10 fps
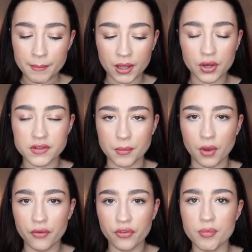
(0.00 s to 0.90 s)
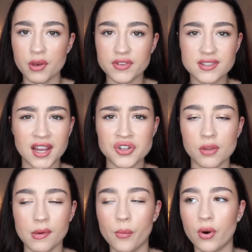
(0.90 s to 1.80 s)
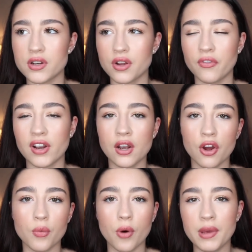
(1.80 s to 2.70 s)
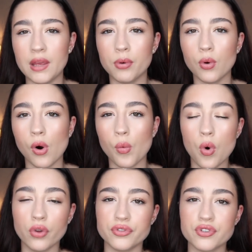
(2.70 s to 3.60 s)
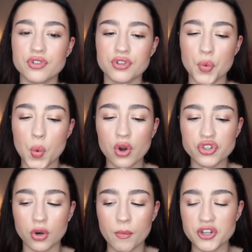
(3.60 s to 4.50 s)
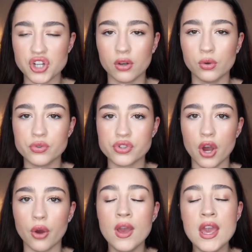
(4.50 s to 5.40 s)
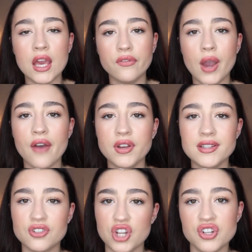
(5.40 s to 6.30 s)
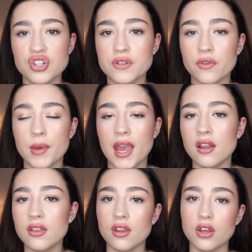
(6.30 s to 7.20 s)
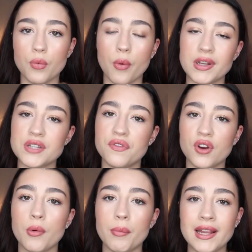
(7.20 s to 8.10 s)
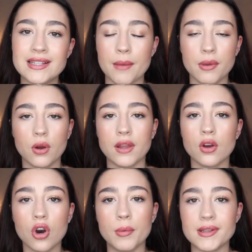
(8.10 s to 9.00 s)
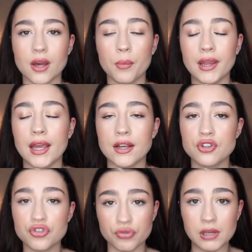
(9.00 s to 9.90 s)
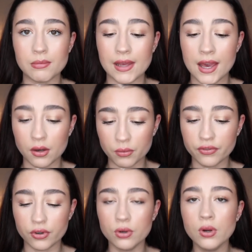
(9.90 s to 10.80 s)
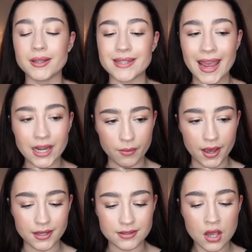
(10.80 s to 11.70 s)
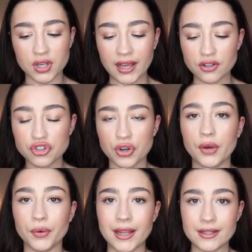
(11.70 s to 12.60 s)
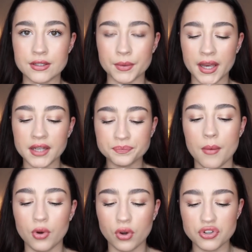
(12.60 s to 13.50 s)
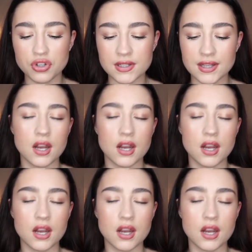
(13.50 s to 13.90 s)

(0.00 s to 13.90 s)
because I'm going through a bit of a stage at the moment where I don't really know what people want to watch on my channel. So if you have any suggestions for me, anything that you want me to film, please let me know in the comments. That would be extremely helpful. But anyways, just gonna get straight on into it. I'm not going to do this